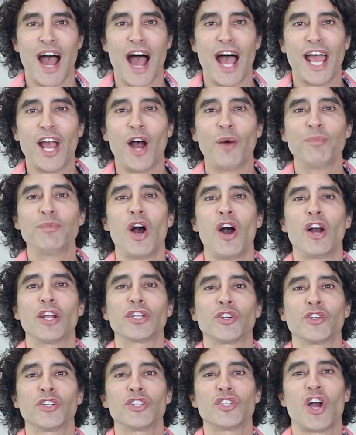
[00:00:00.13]
Hi, I'm
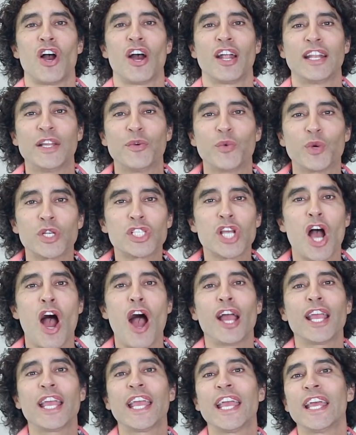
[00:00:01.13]
Doctor Johnny. We're
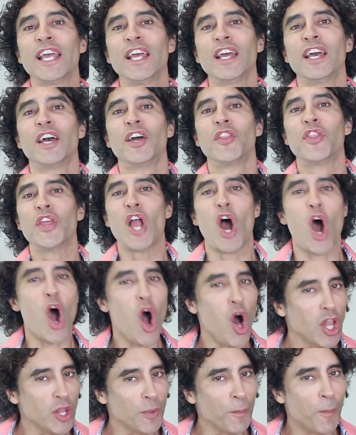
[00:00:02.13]
talking the
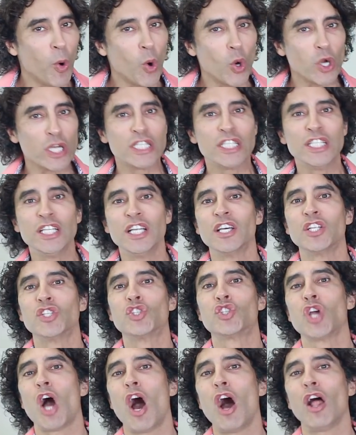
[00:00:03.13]
all-important
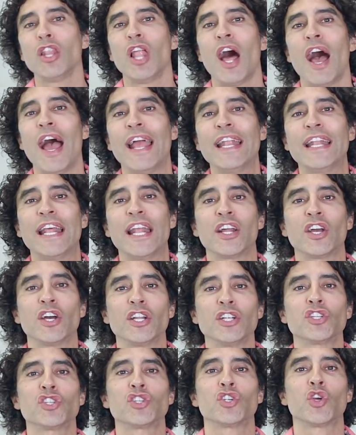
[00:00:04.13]
jawline, and I'm
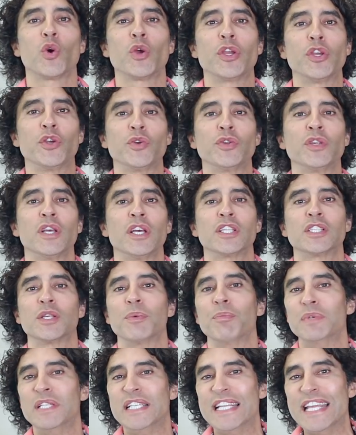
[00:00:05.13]
going to show you
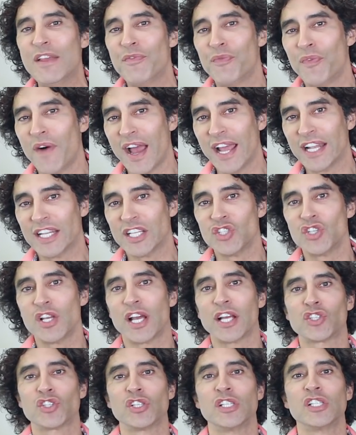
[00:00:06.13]
some Defyne
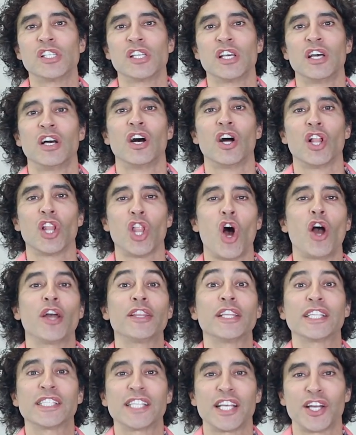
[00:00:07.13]
injections
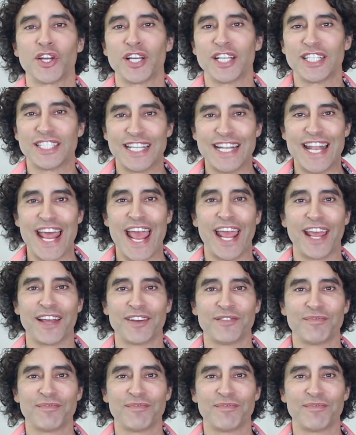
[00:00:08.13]
along this area today.